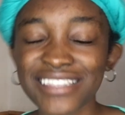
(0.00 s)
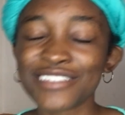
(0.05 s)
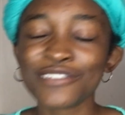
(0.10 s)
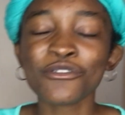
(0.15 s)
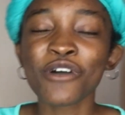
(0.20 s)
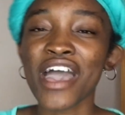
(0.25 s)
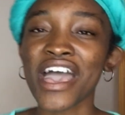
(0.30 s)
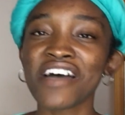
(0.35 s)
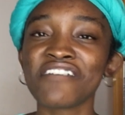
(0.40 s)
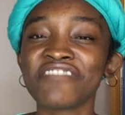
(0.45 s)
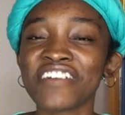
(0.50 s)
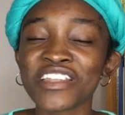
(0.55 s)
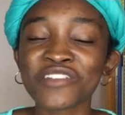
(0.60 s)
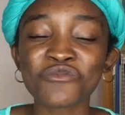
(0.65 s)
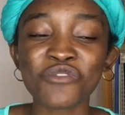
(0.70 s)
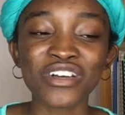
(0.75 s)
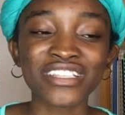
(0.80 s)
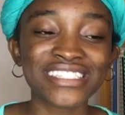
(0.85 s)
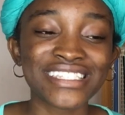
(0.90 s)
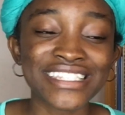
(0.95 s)
No, I haven't
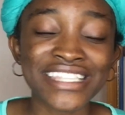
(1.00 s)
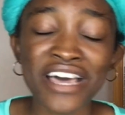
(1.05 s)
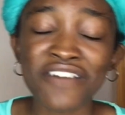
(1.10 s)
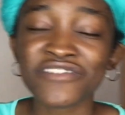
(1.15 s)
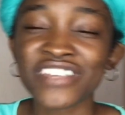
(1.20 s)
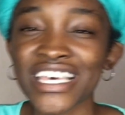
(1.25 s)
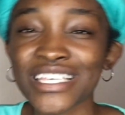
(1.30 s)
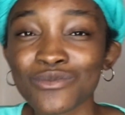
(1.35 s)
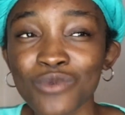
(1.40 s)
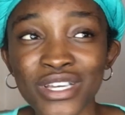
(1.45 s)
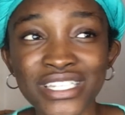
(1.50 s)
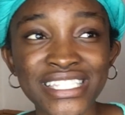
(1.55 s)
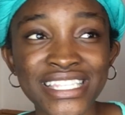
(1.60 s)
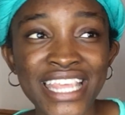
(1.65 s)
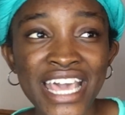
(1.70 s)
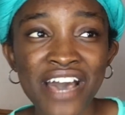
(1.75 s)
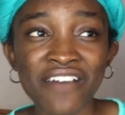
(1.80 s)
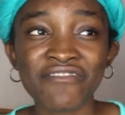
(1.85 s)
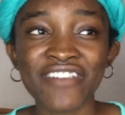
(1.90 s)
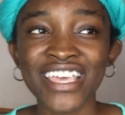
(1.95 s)
watched it. I've just watched
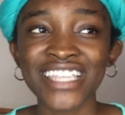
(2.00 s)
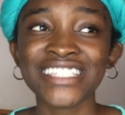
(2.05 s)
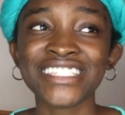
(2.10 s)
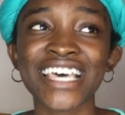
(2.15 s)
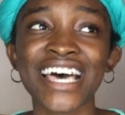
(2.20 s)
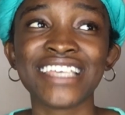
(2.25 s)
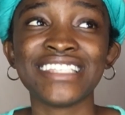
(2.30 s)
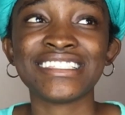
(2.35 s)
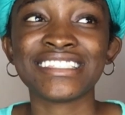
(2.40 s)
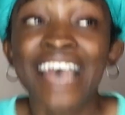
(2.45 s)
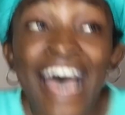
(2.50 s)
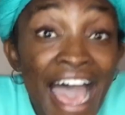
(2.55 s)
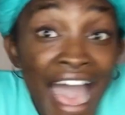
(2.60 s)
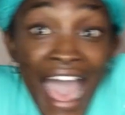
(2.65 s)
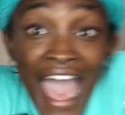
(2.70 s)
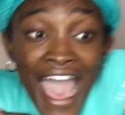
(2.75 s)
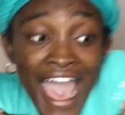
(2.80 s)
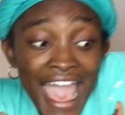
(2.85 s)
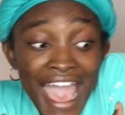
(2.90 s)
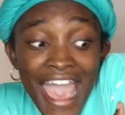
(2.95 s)
The Avengers.
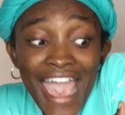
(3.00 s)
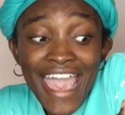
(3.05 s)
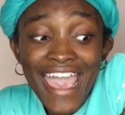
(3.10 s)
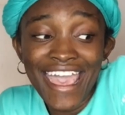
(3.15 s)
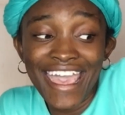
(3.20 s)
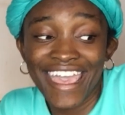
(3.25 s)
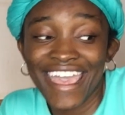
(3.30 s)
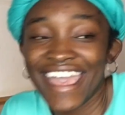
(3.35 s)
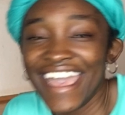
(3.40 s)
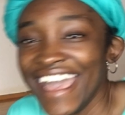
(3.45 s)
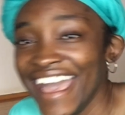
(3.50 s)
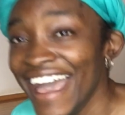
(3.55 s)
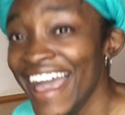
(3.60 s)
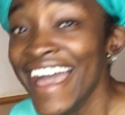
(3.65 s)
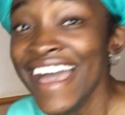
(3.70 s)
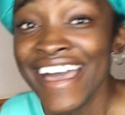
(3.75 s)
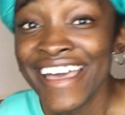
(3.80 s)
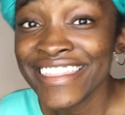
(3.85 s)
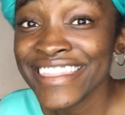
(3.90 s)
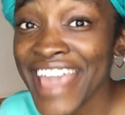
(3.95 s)

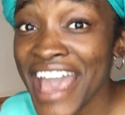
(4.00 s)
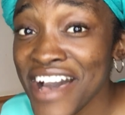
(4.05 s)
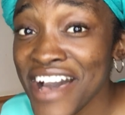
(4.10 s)
The